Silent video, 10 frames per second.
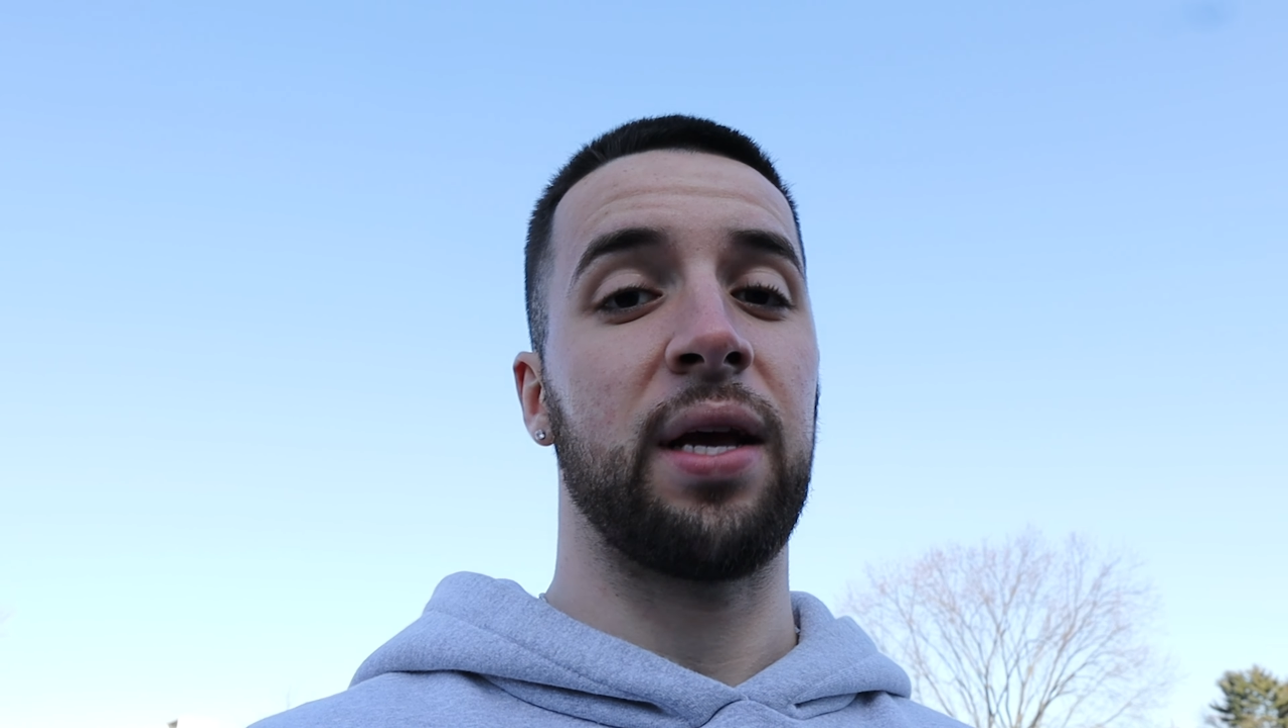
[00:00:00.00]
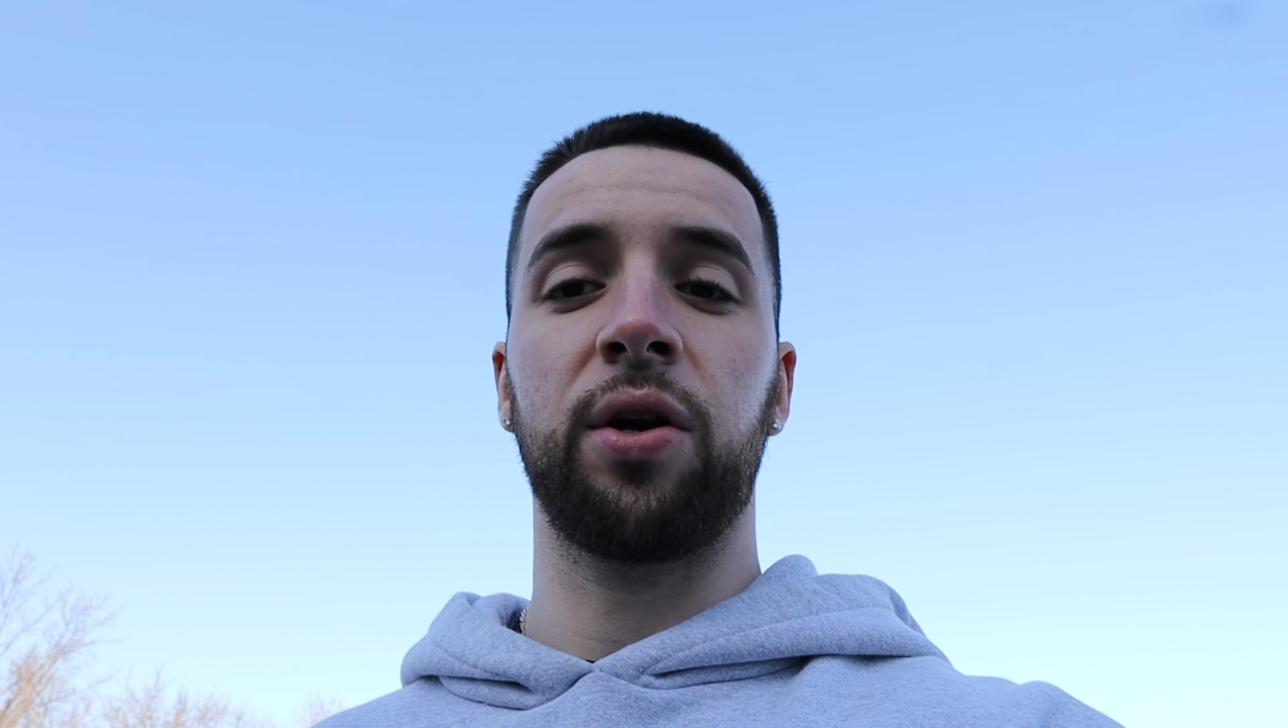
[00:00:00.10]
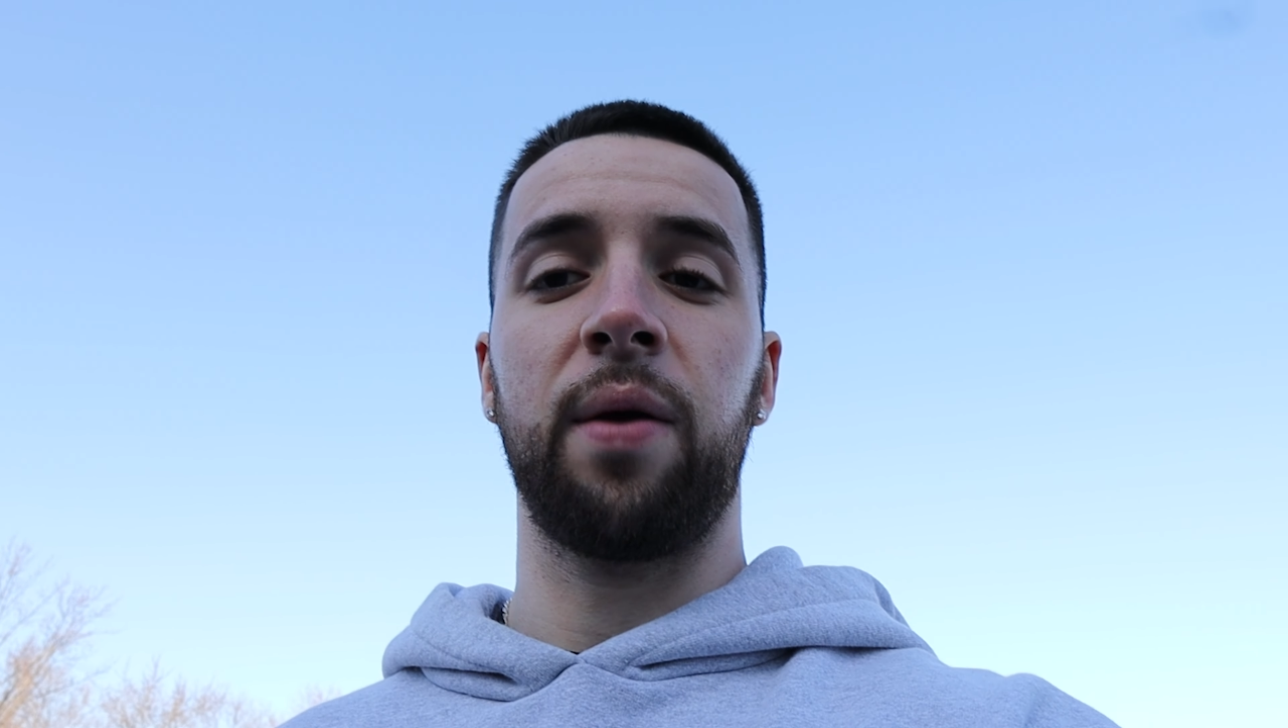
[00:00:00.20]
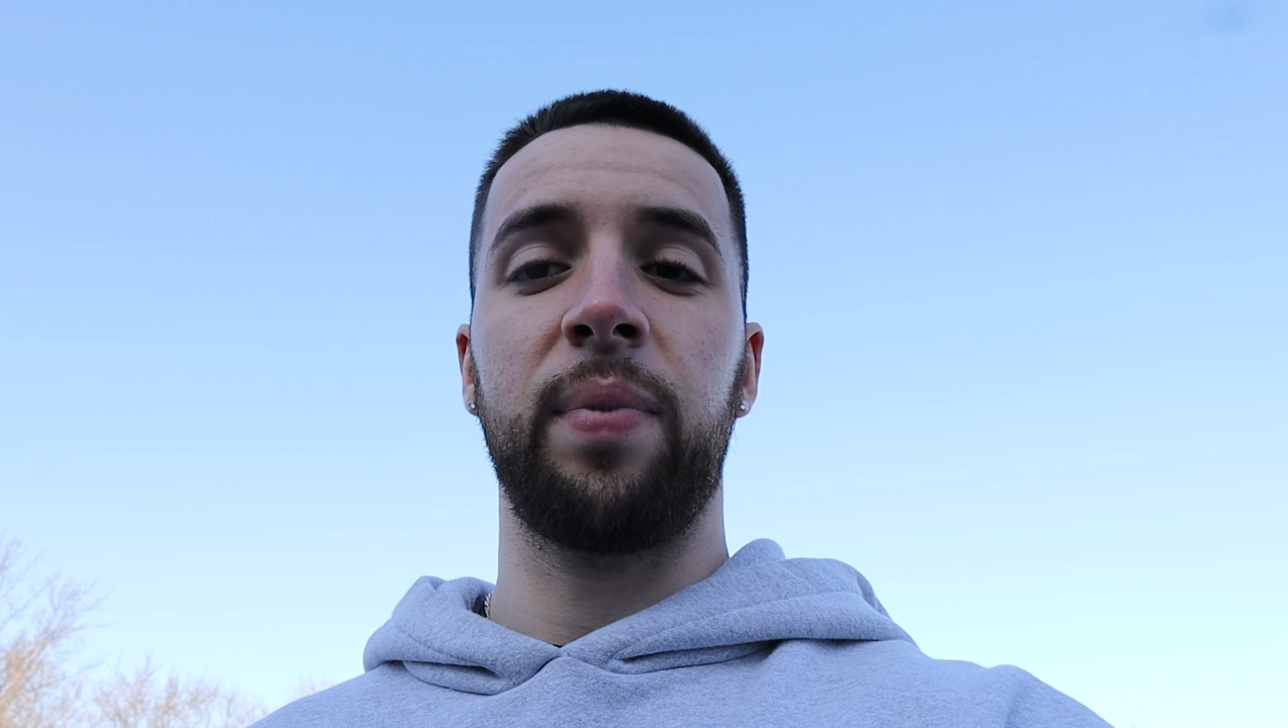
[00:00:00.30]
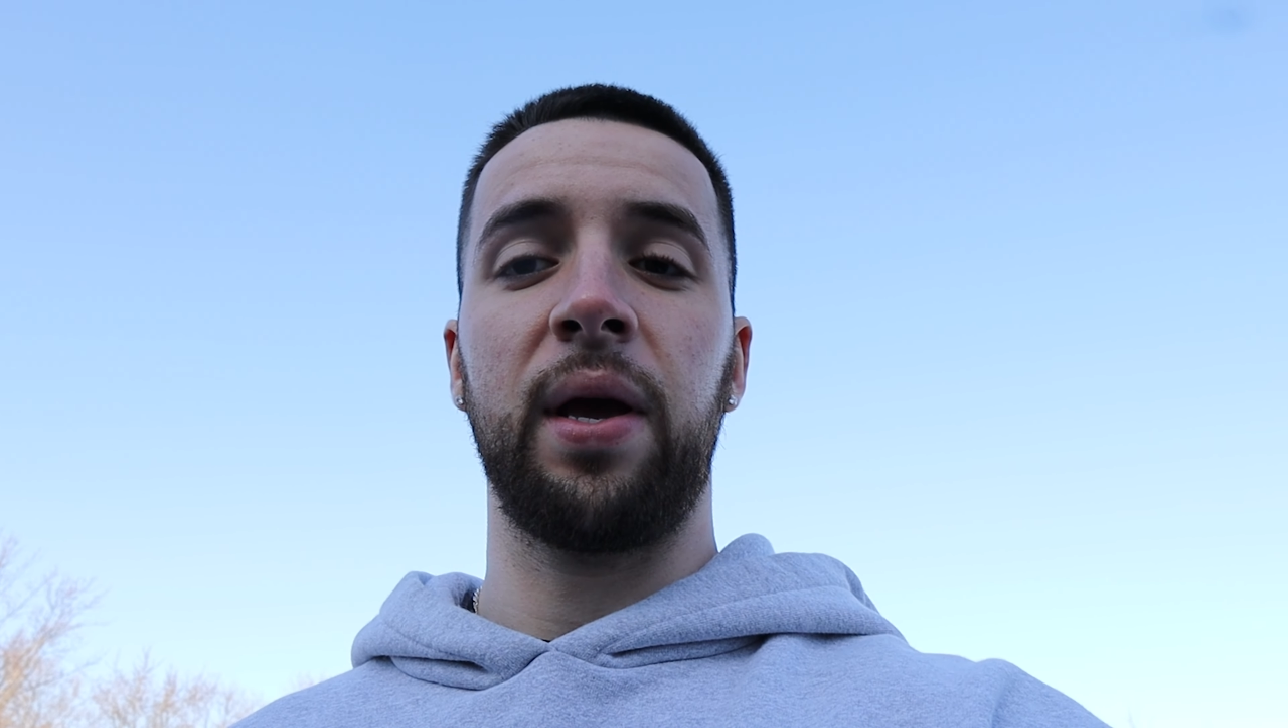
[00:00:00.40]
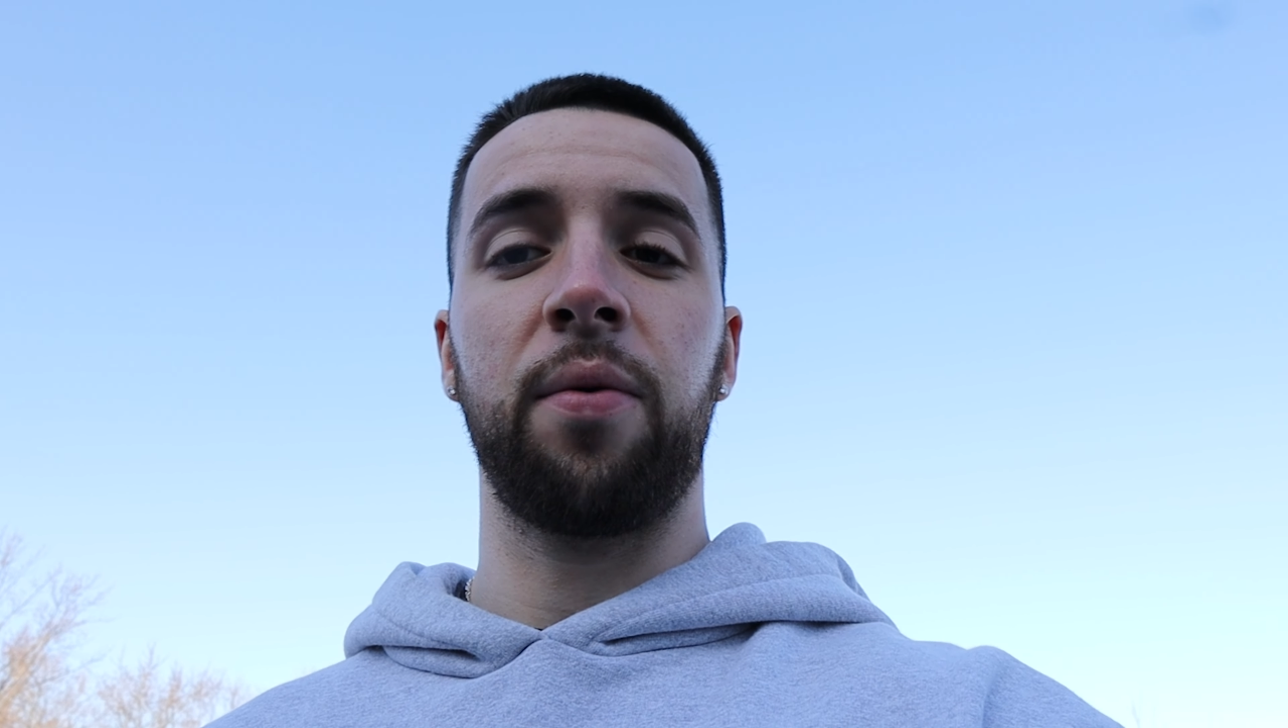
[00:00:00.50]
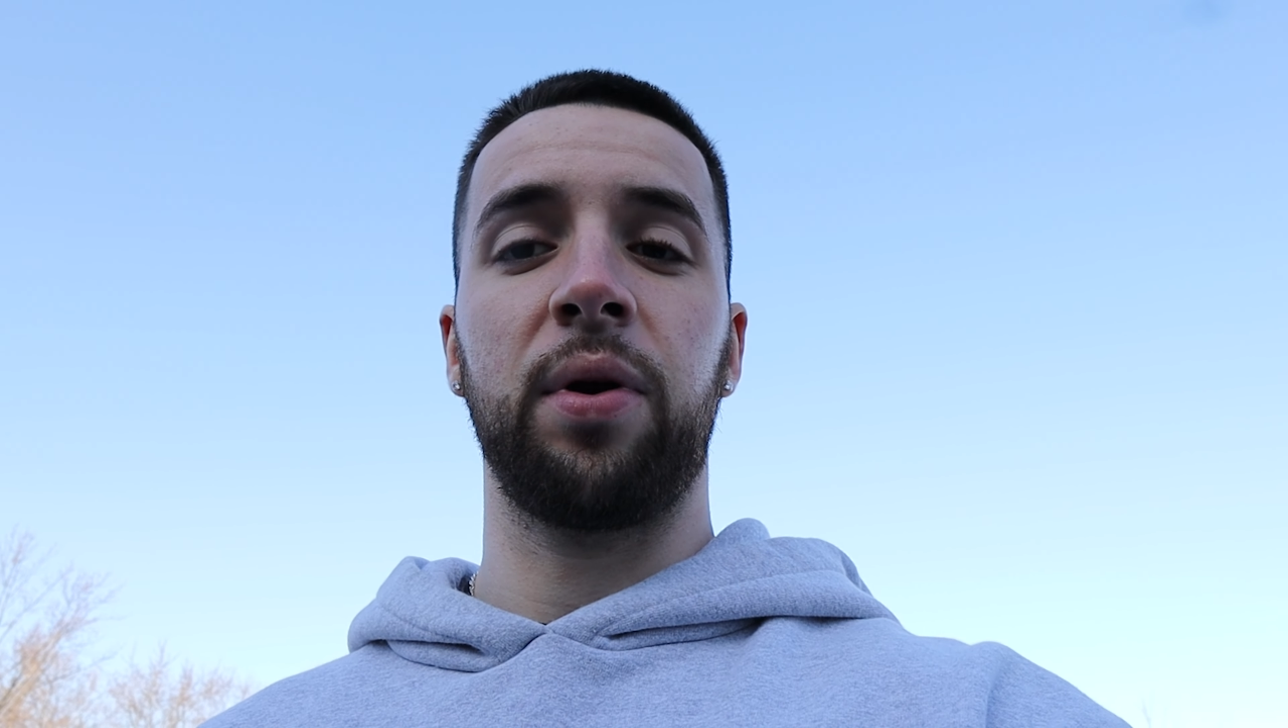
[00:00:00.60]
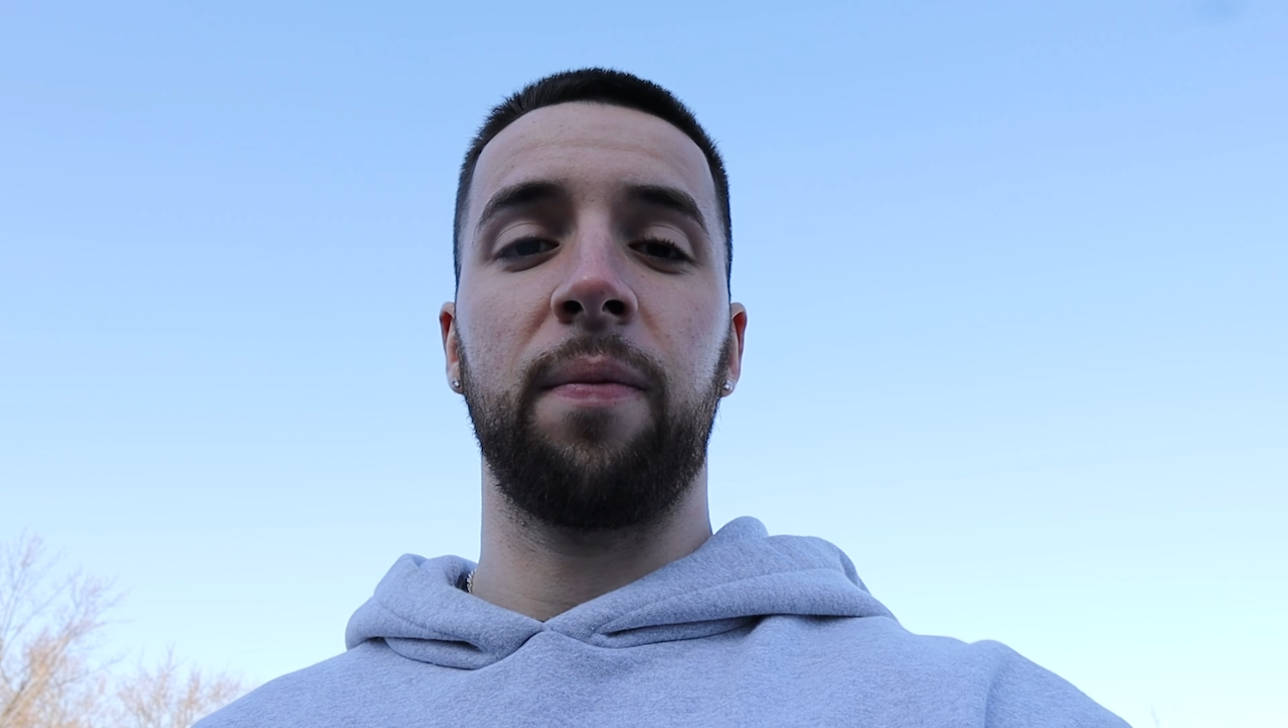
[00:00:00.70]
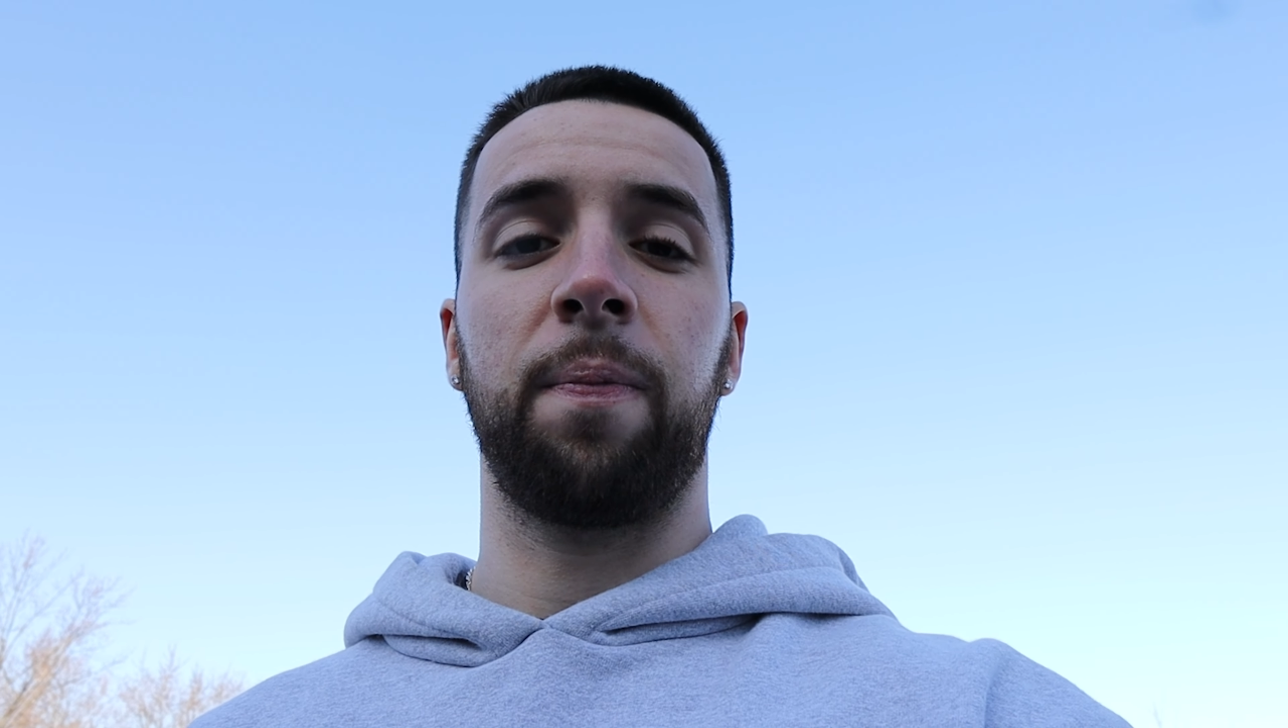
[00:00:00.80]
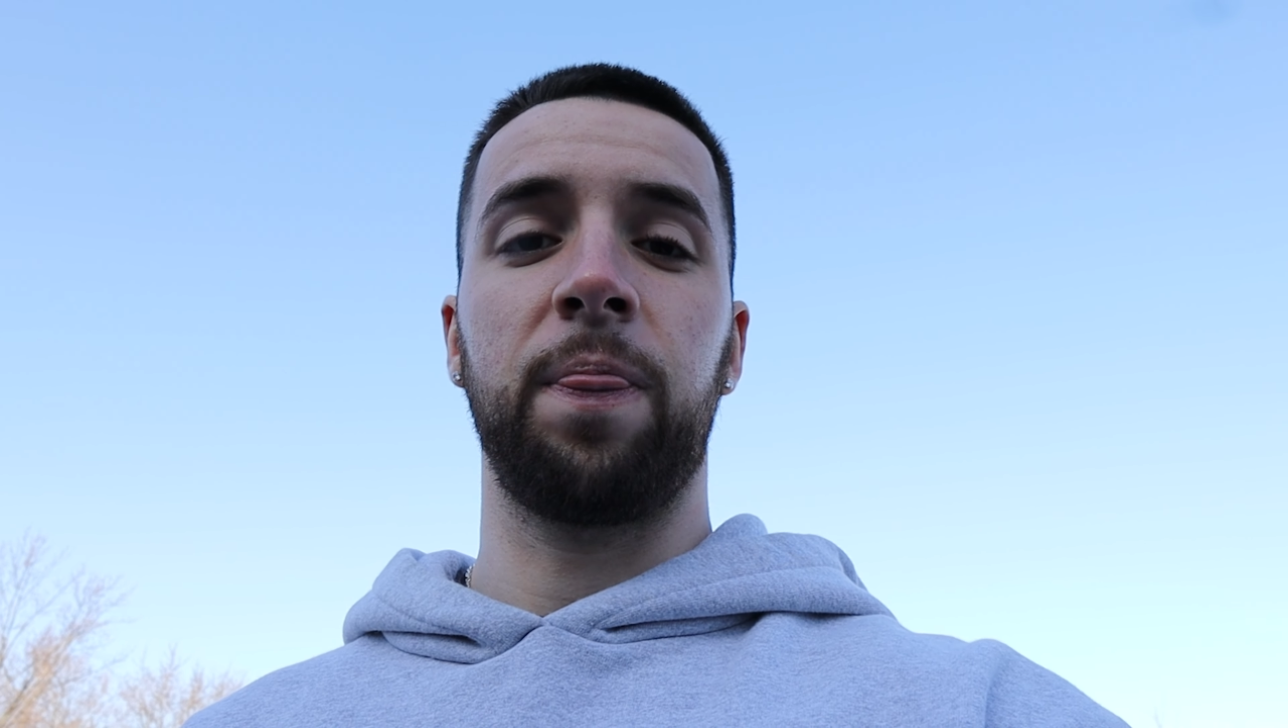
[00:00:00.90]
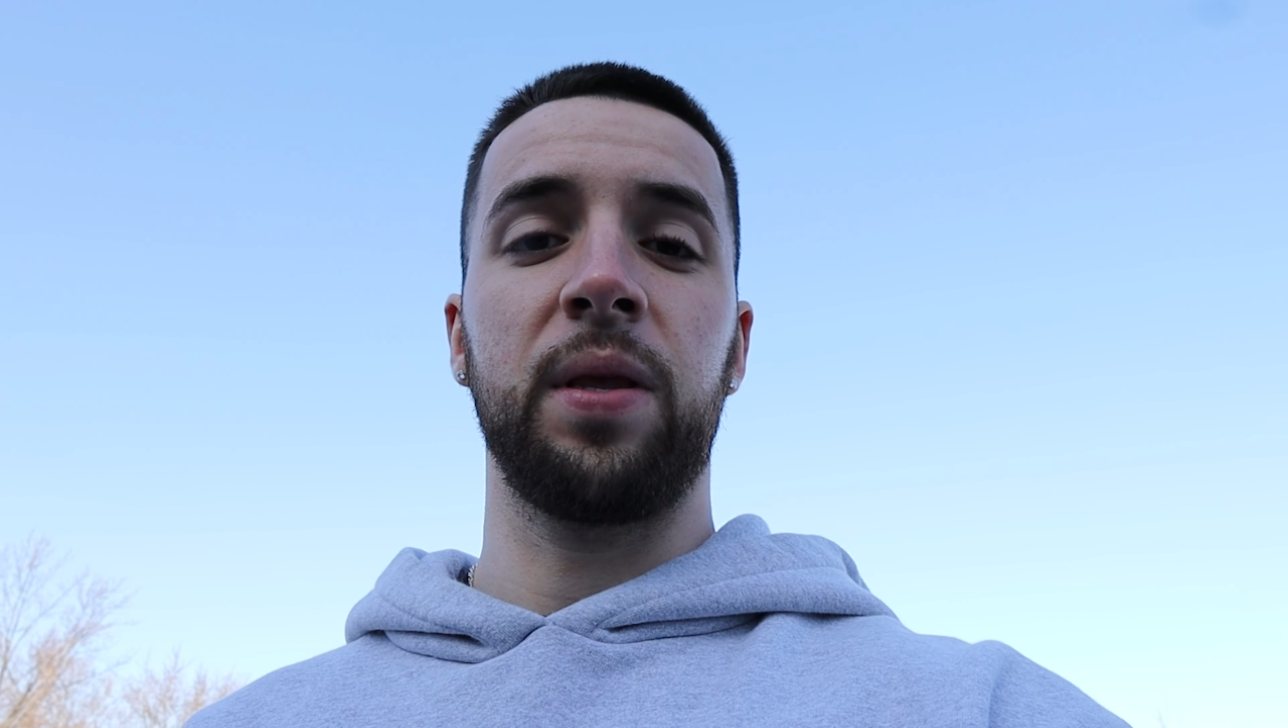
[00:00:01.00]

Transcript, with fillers: You're gonna be able to